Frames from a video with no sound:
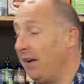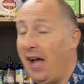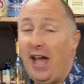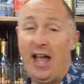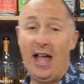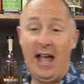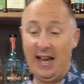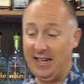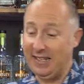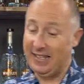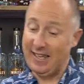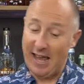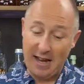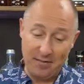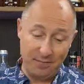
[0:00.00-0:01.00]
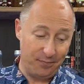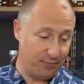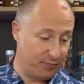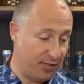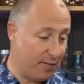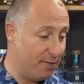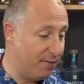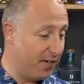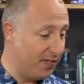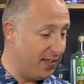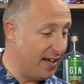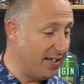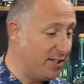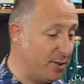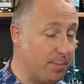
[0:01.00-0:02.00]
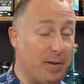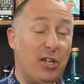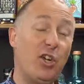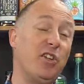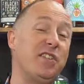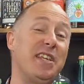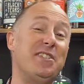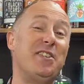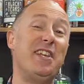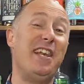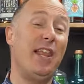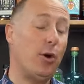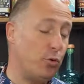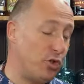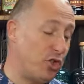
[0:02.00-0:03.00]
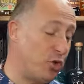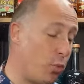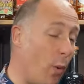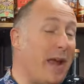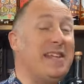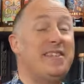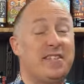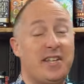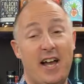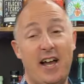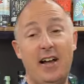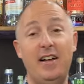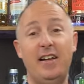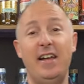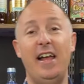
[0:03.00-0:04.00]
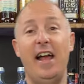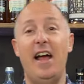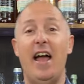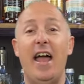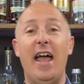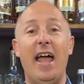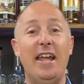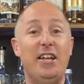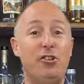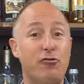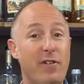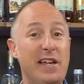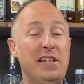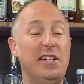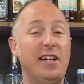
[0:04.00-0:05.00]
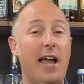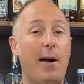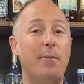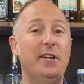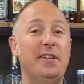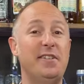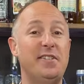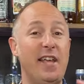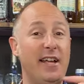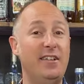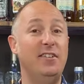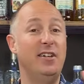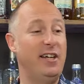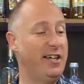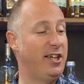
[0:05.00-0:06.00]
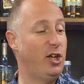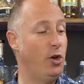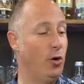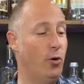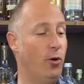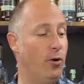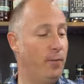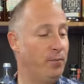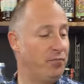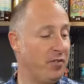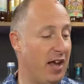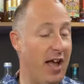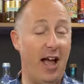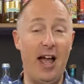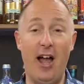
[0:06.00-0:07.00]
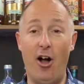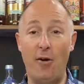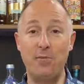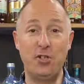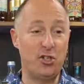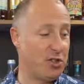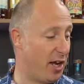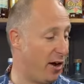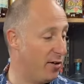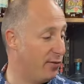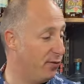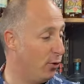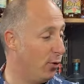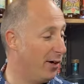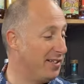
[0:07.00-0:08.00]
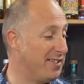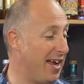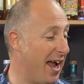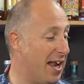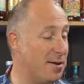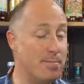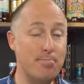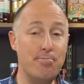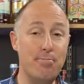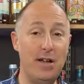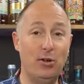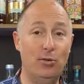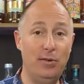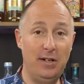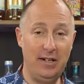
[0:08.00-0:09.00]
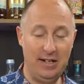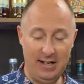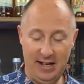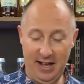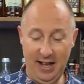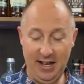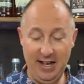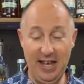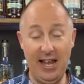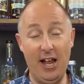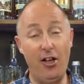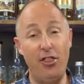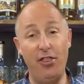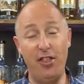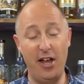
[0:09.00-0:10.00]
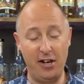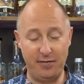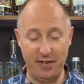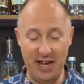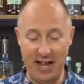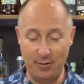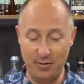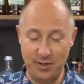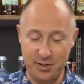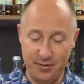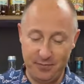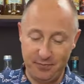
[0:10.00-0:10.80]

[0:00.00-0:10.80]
Uh, and again, for this, because there's a little sweeter uh, ingredient coming in a second, the liqueur, uh, I'm just going for 10 mil in here, a third of an ounce.